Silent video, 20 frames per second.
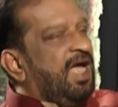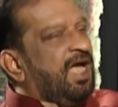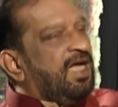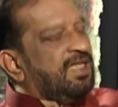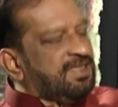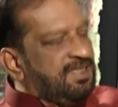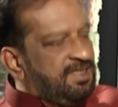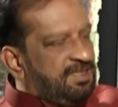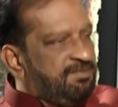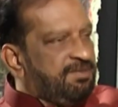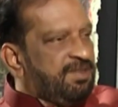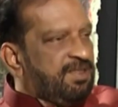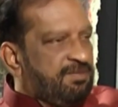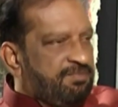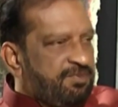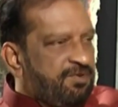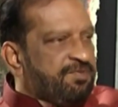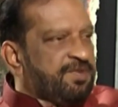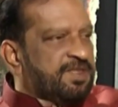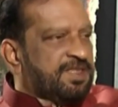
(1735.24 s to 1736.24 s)
Artist,
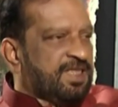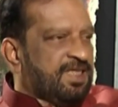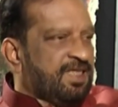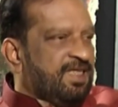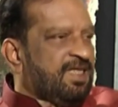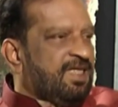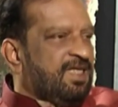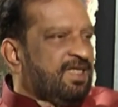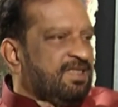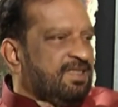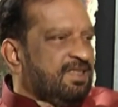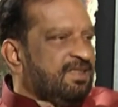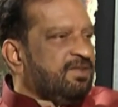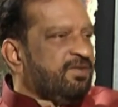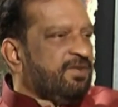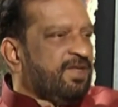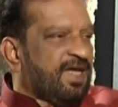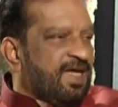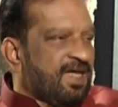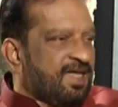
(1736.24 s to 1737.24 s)
professional artist
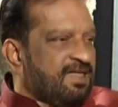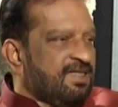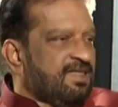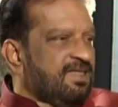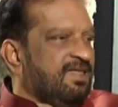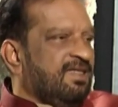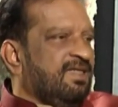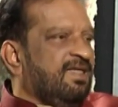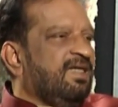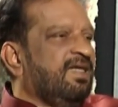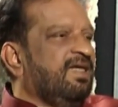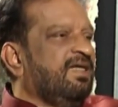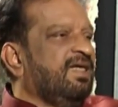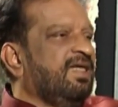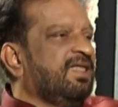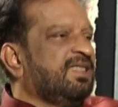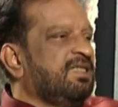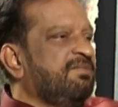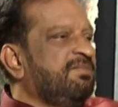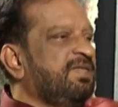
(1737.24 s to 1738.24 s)
who had
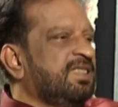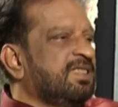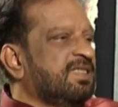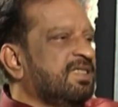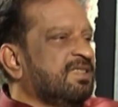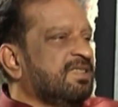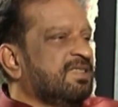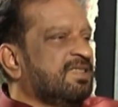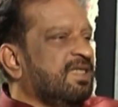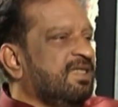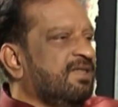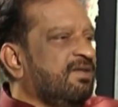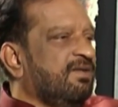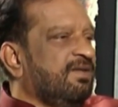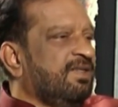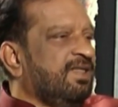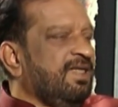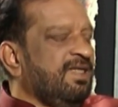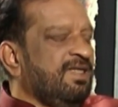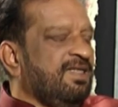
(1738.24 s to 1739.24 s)
exhibitions and all
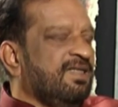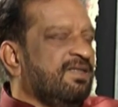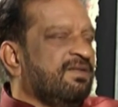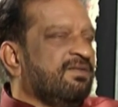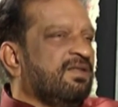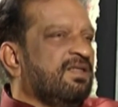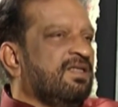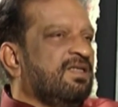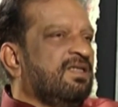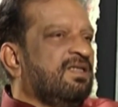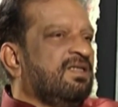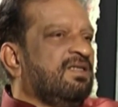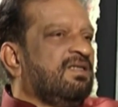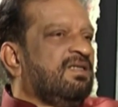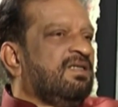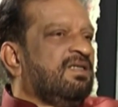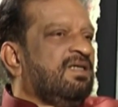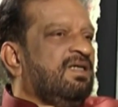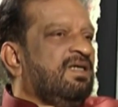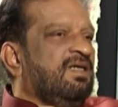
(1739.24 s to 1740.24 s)
that.
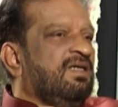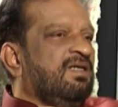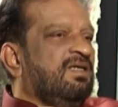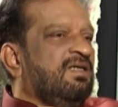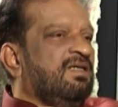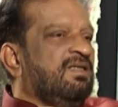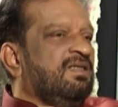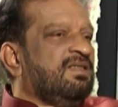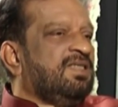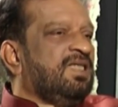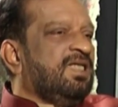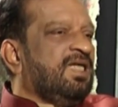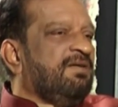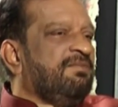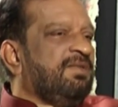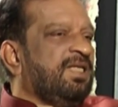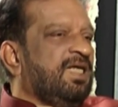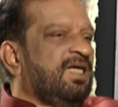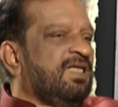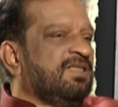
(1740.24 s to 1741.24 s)
She came
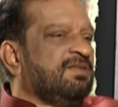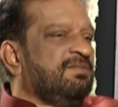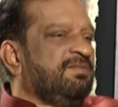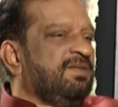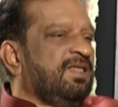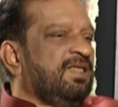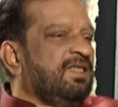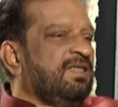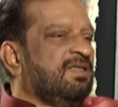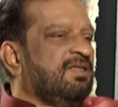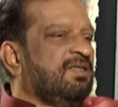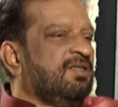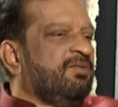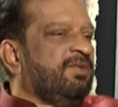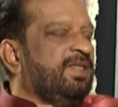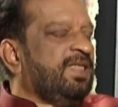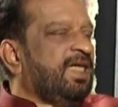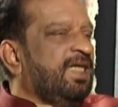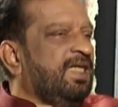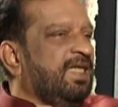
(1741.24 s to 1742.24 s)
and asked me
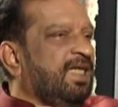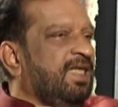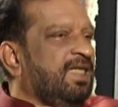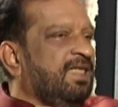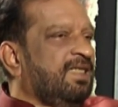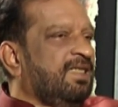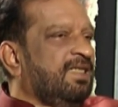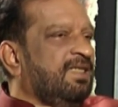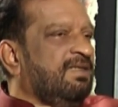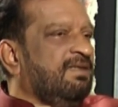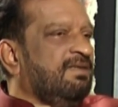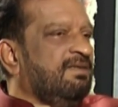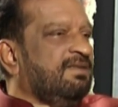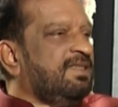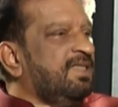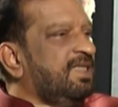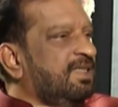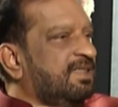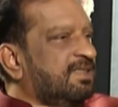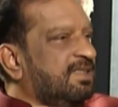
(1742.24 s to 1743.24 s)
whether I can
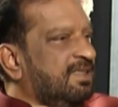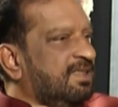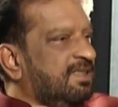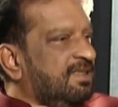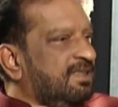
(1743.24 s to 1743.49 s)
teach.